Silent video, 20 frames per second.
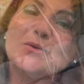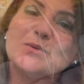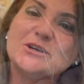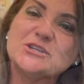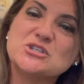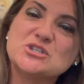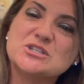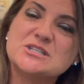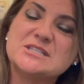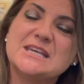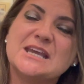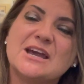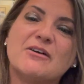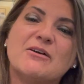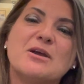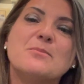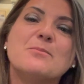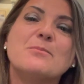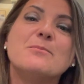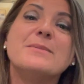want to see how
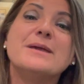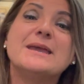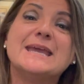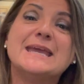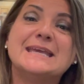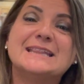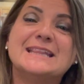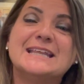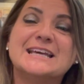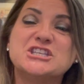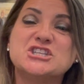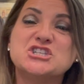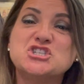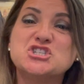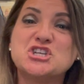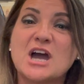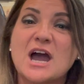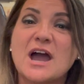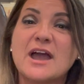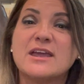I made that
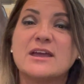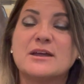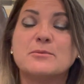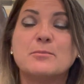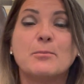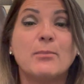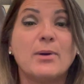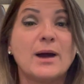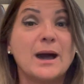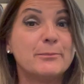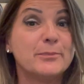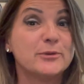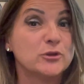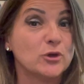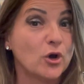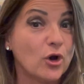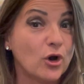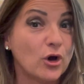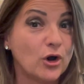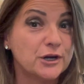giant pop it
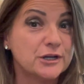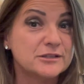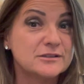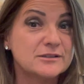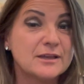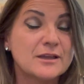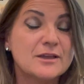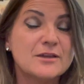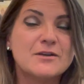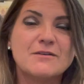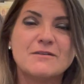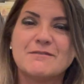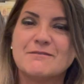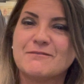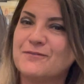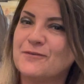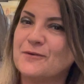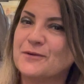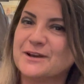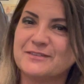heart
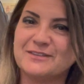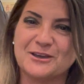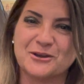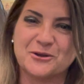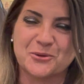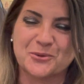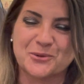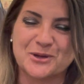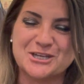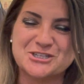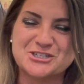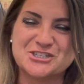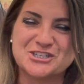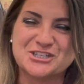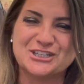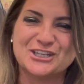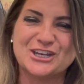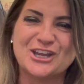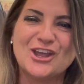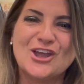for a
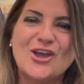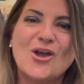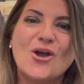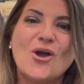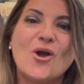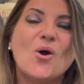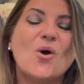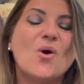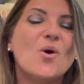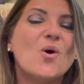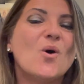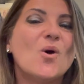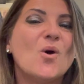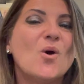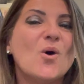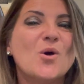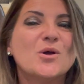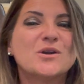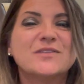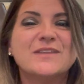decoration
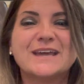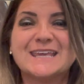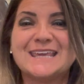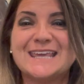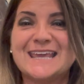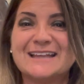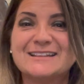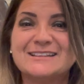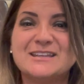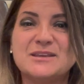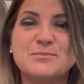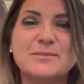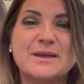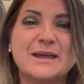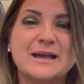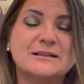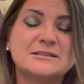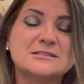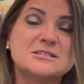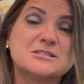or the Candy
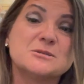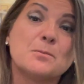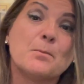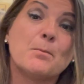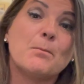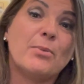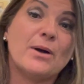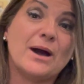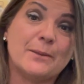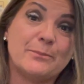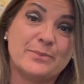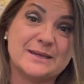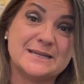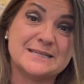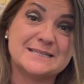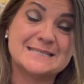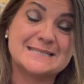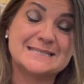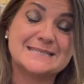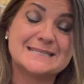Melts pop
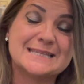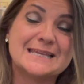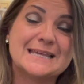its.